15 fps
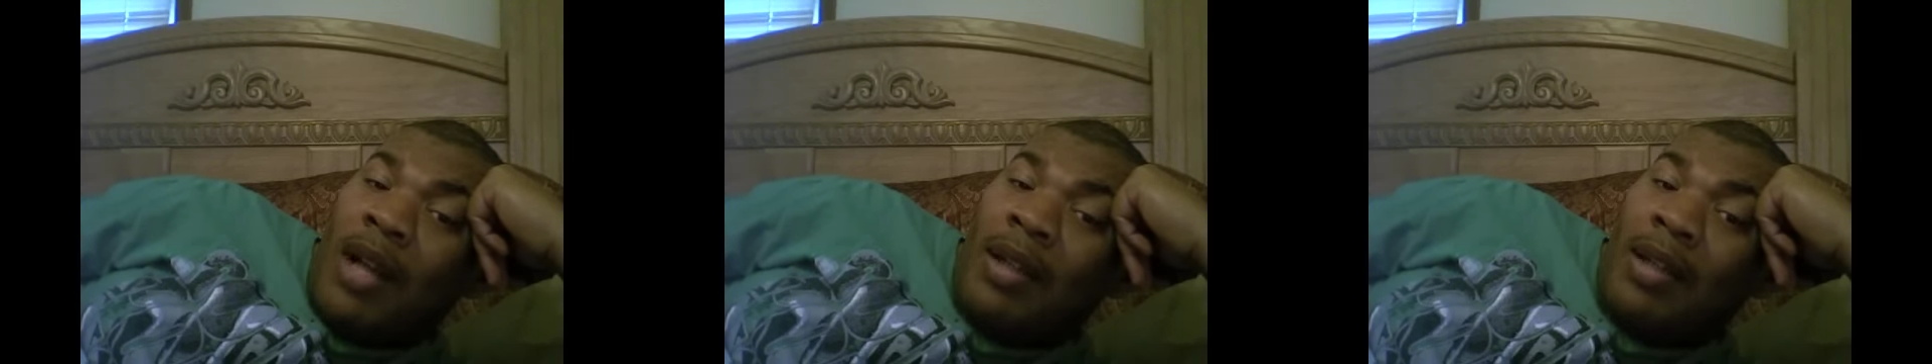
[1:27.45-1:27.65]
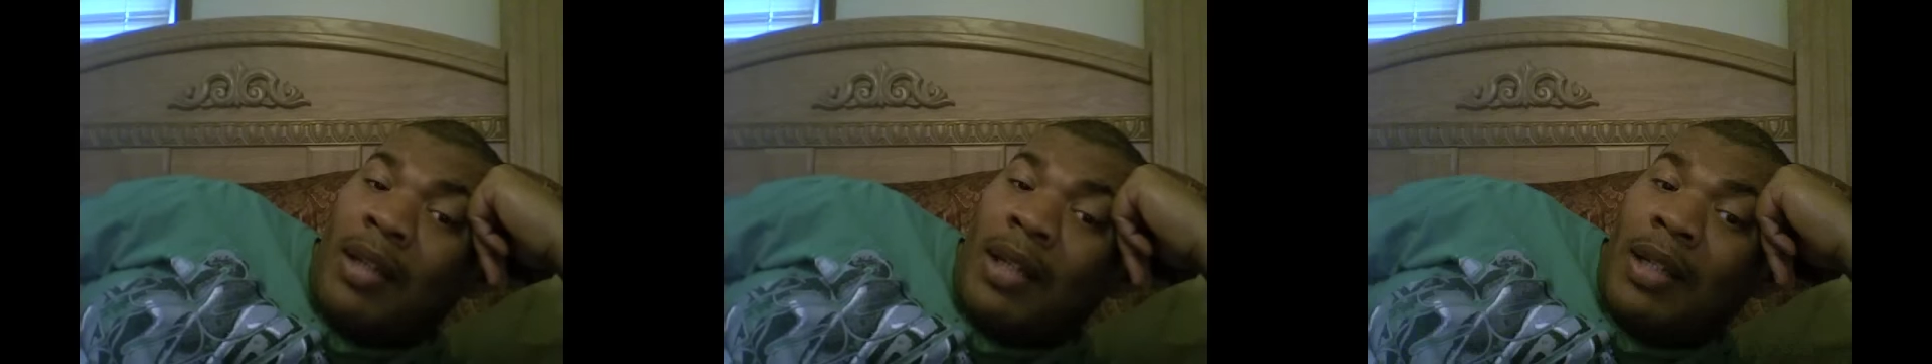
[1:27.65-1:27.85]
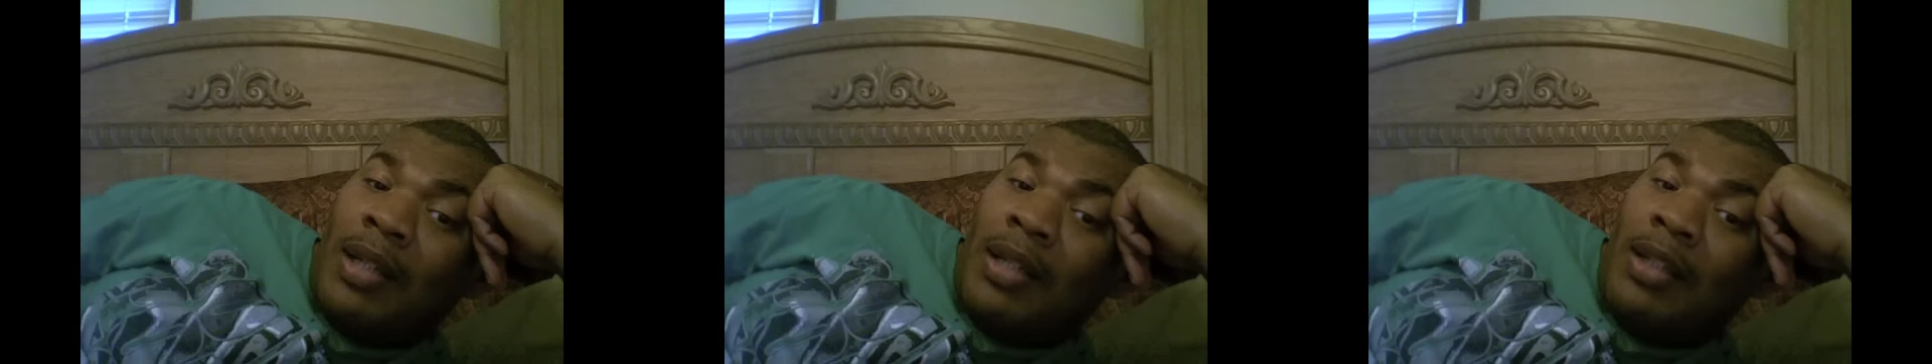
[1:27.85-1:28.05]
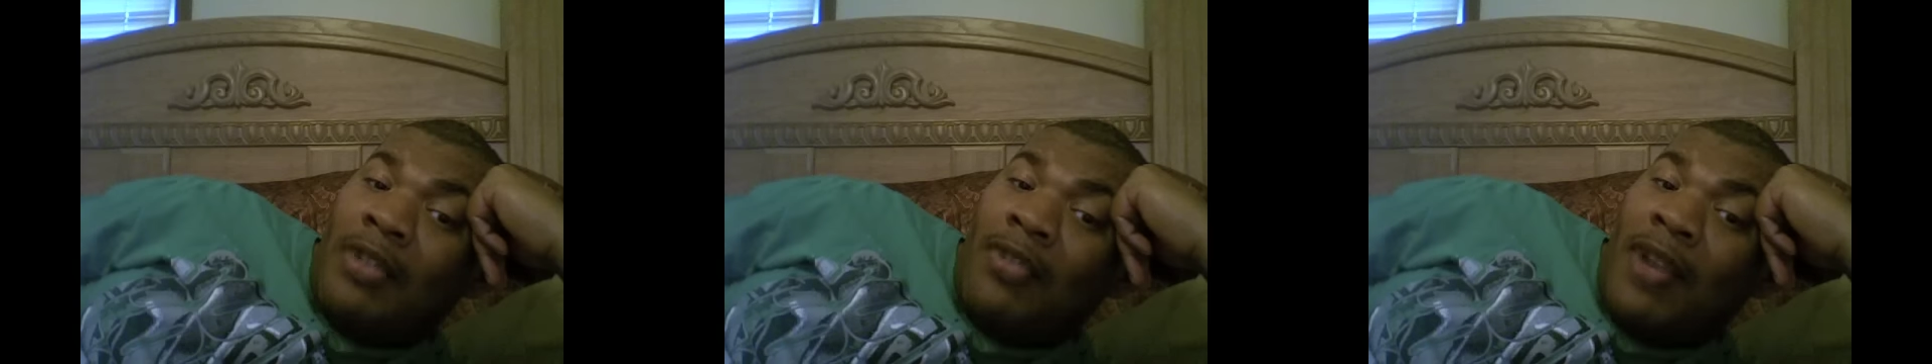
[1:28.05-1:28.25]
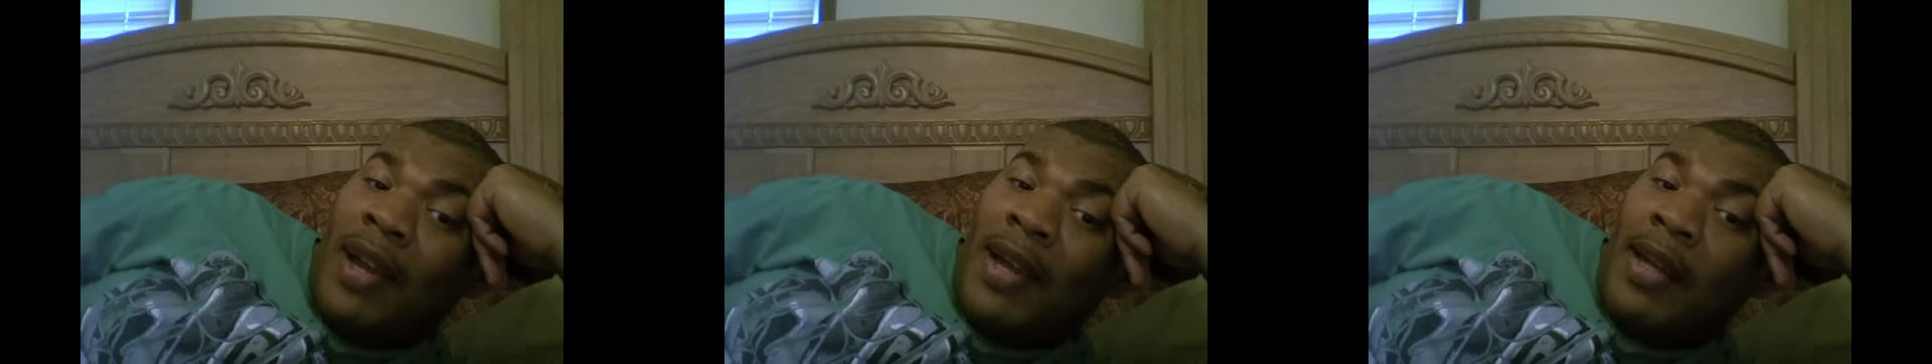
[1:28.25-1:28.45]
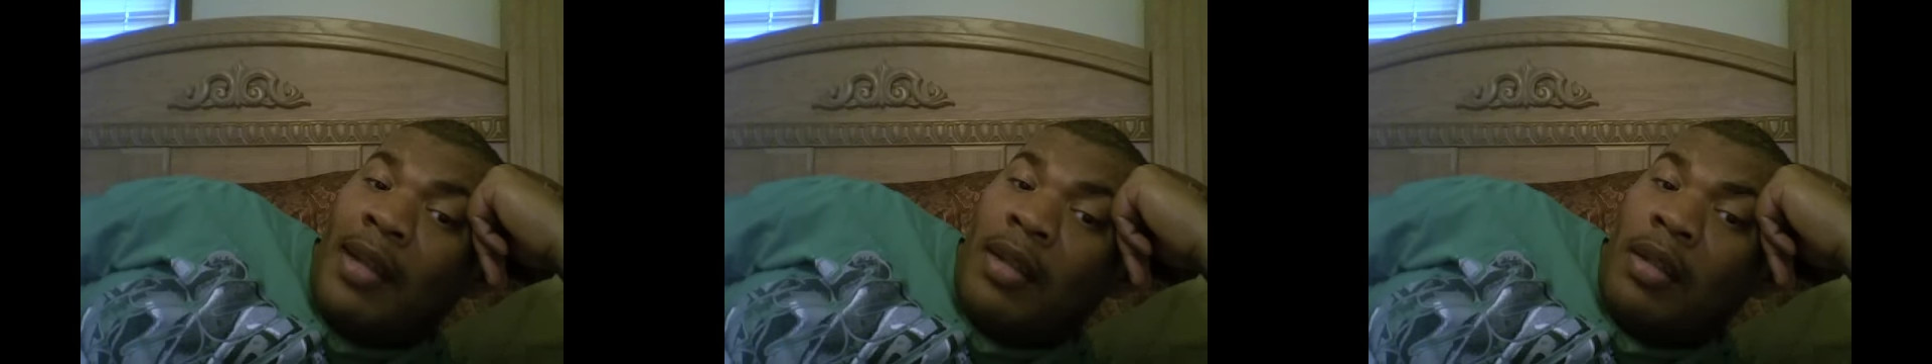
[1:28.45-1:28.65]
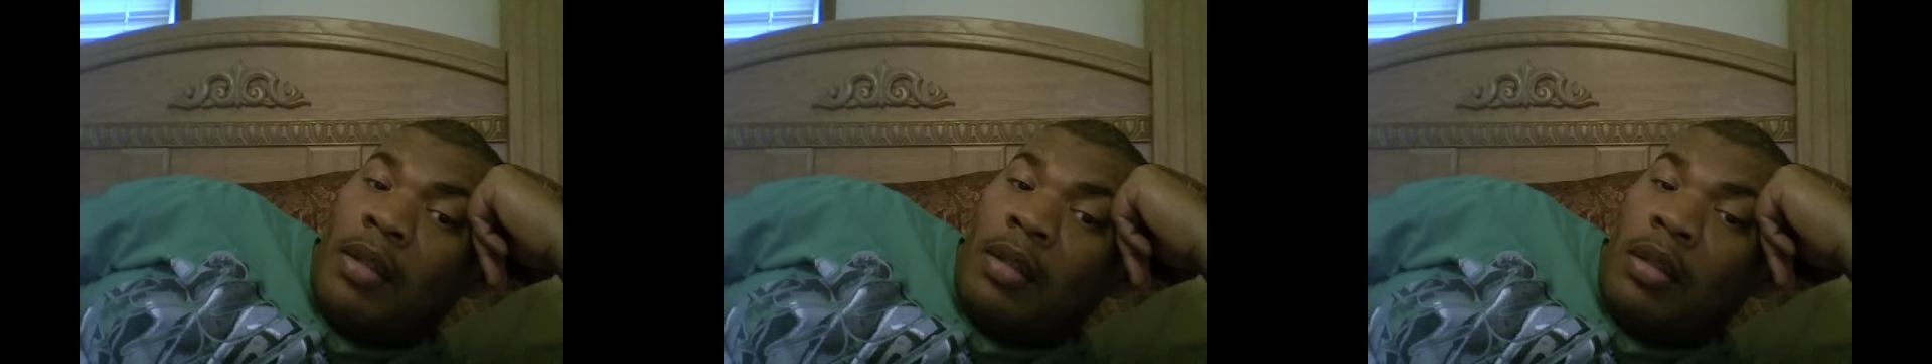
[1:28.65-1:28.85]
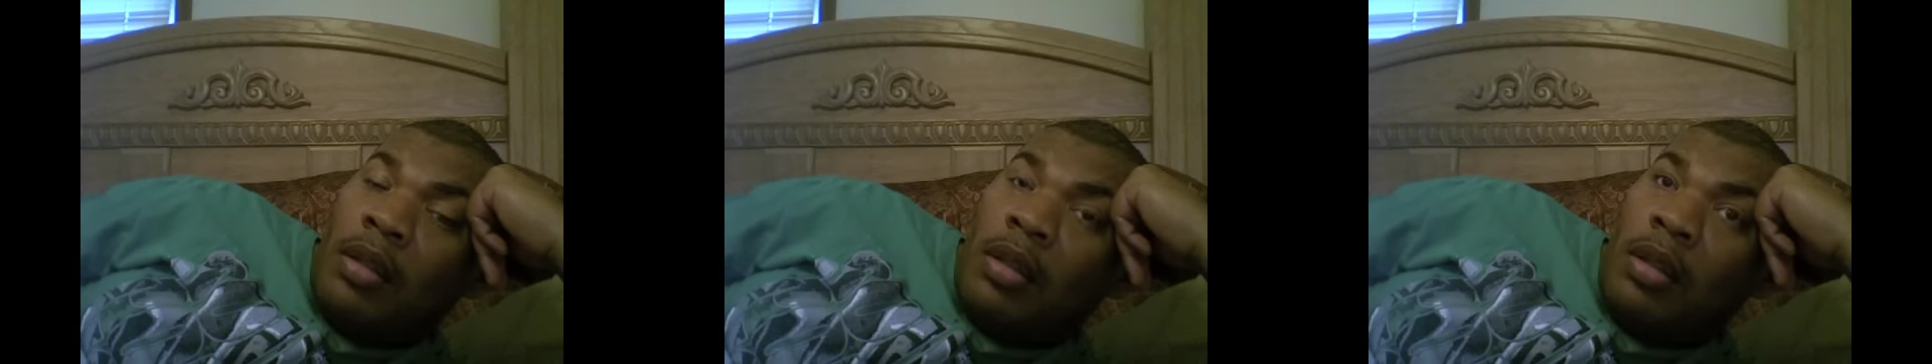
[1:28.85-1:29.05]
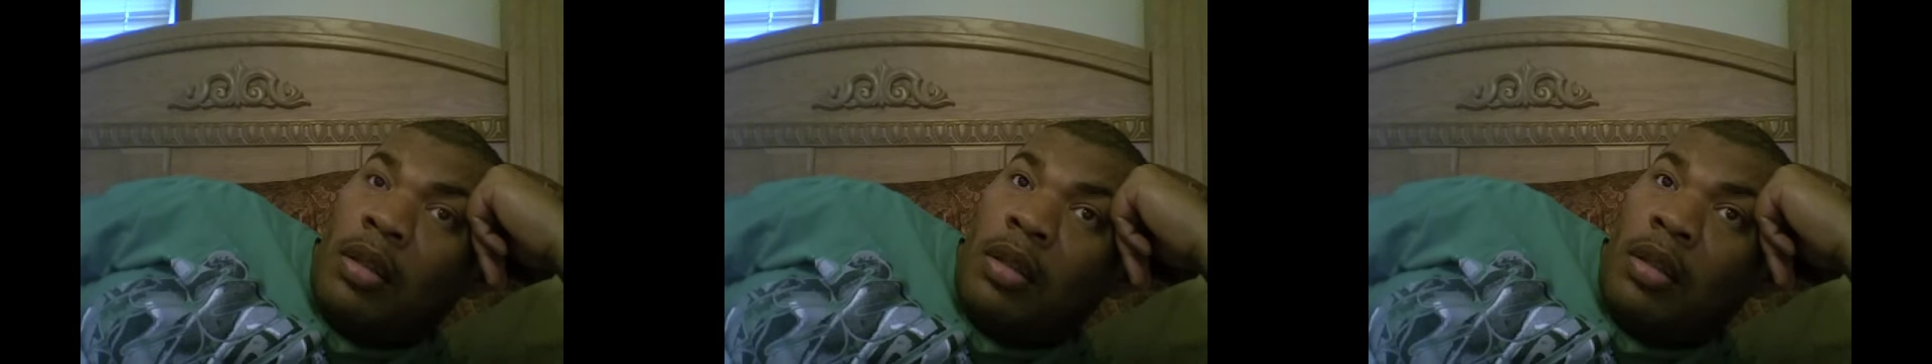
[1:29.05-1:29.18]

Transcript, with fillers: look at this fight, um,